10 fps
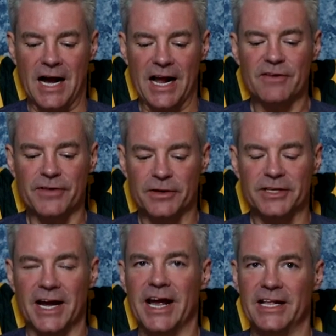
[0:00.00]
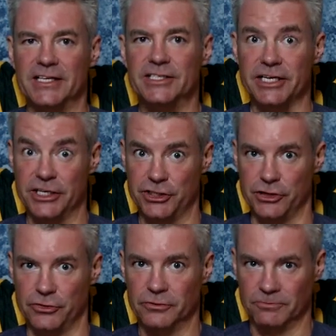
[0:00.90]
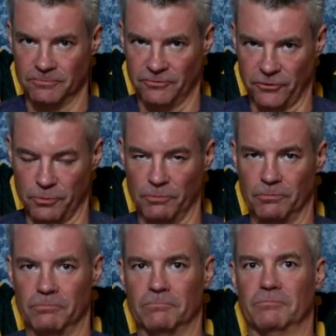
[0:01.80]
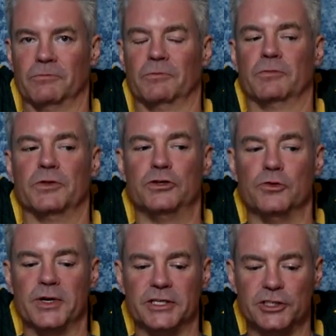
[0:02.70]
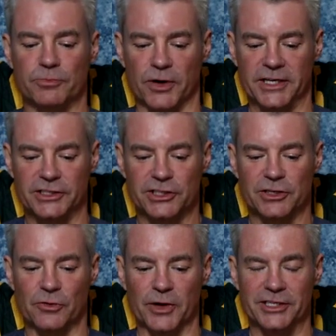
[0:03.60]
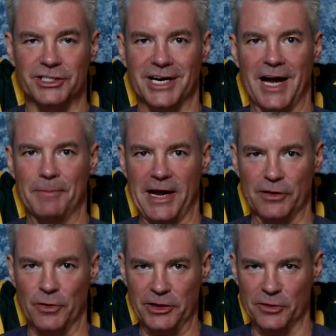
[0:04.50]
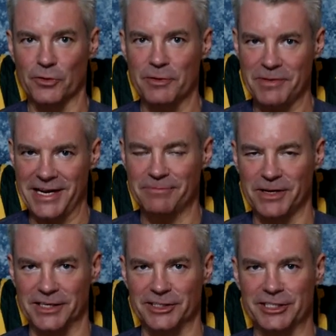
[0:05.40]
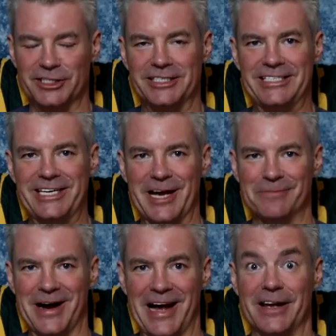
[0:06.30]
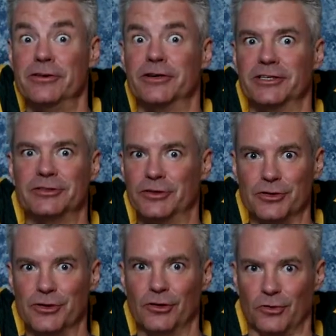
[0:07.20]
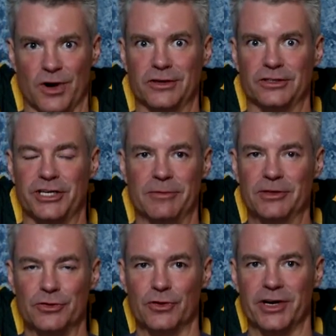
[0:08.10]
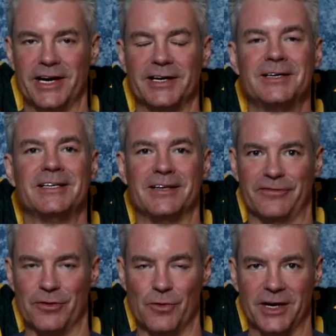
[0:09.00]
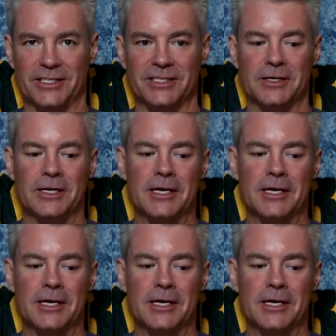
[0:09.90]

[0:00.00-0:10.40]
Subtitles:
I had found that I had this issue from doing the sprints, which I'm not going to repeat because it's TMI. You can Google runner's hematuria if you want.